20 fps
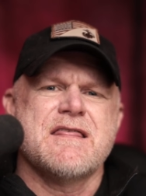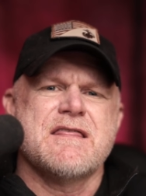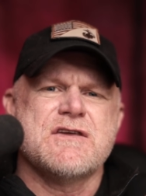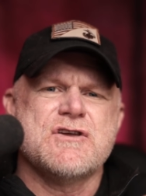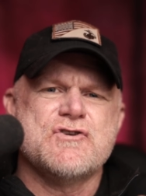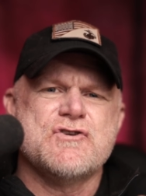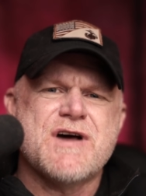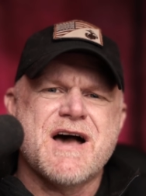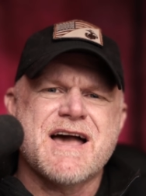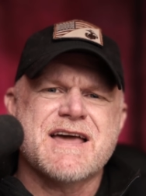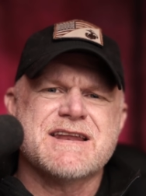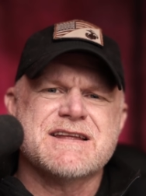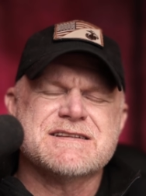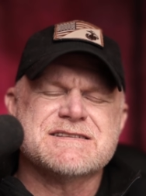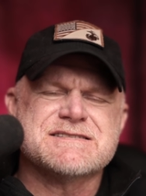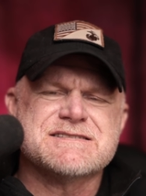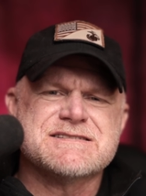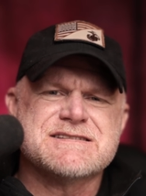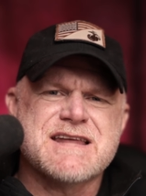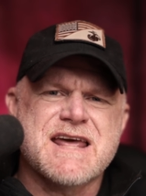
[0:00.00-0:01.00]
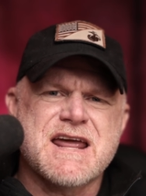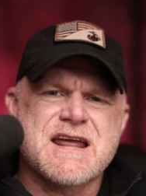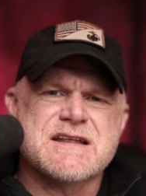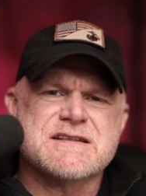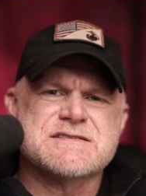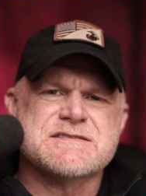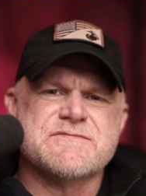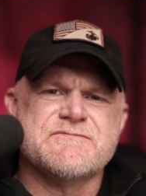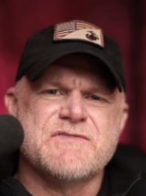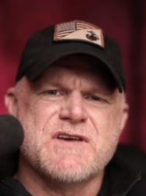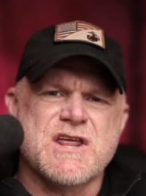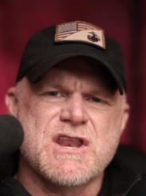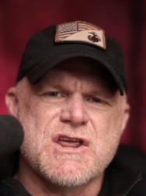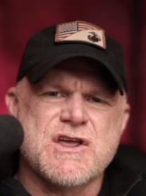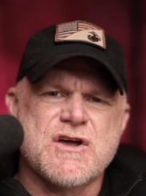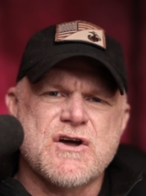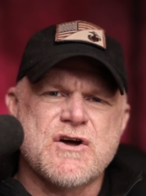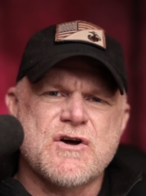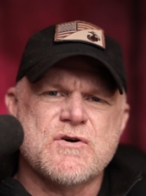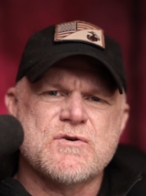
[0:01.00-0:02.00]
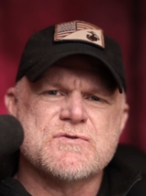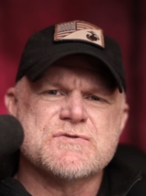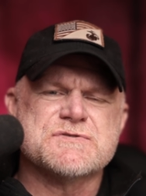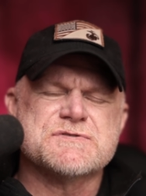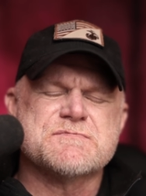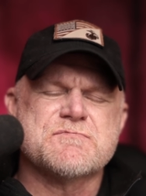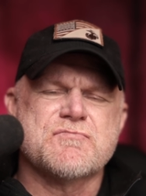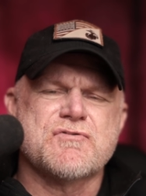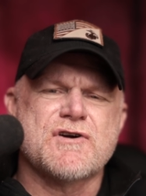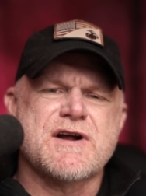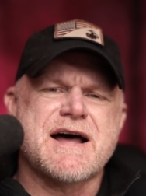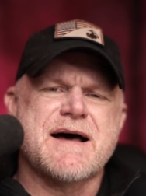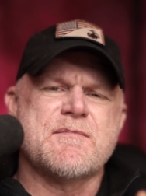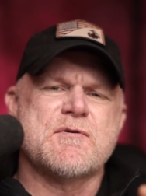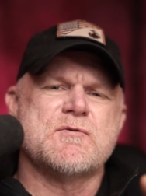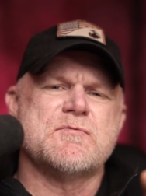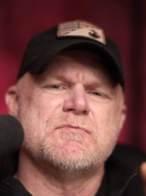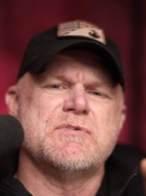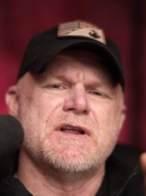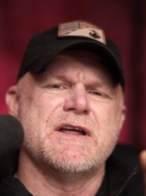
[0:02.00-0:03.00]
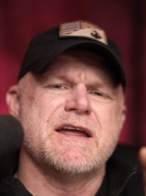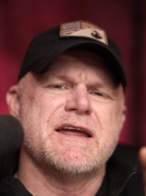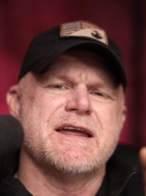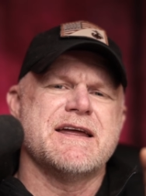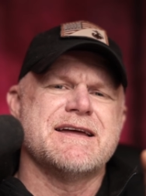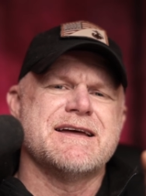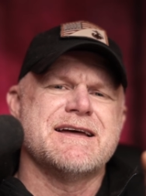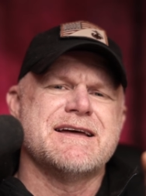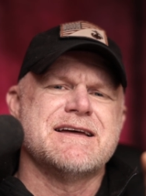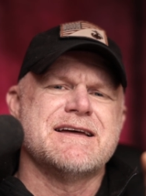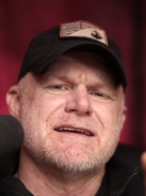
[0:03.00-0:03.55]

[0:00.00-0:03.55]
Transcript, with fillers: the United States videos probably